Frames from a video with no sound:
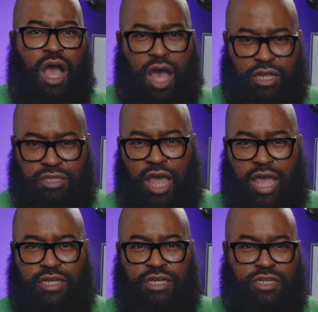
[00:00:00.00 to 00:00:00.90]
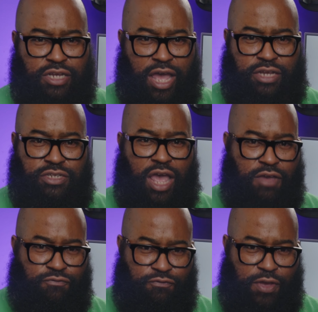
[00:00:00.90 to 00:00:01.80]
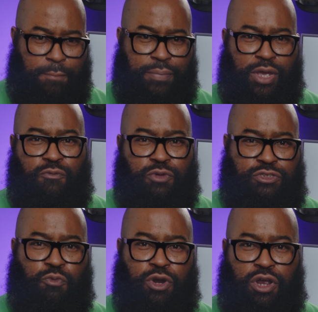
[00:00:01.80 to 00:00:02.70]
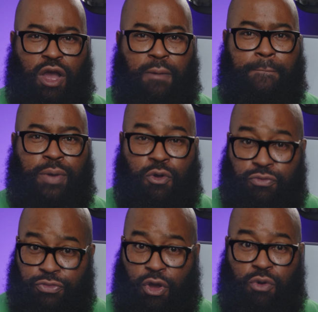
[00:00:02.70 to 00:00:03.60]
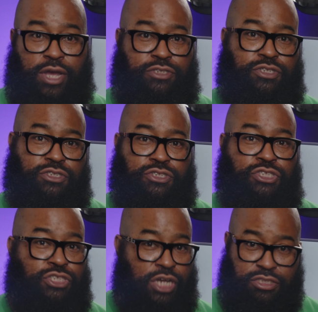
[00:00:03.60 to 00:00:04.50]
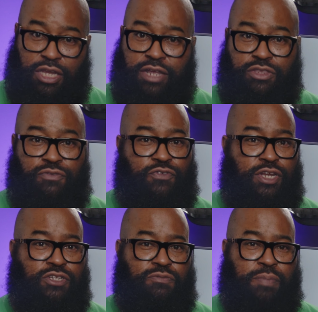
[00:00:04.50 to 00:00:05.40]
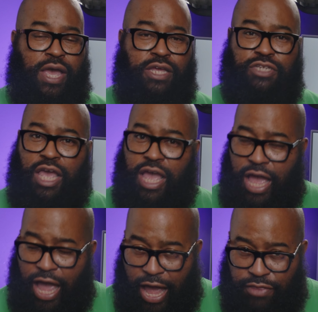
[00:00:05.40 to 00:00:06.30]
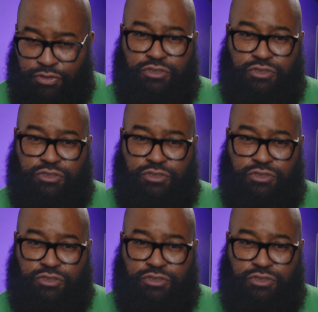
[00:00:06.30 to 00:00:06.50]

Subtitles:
Unlike Connect and Fitbit, which work on both OSs, just like their fitness bands and their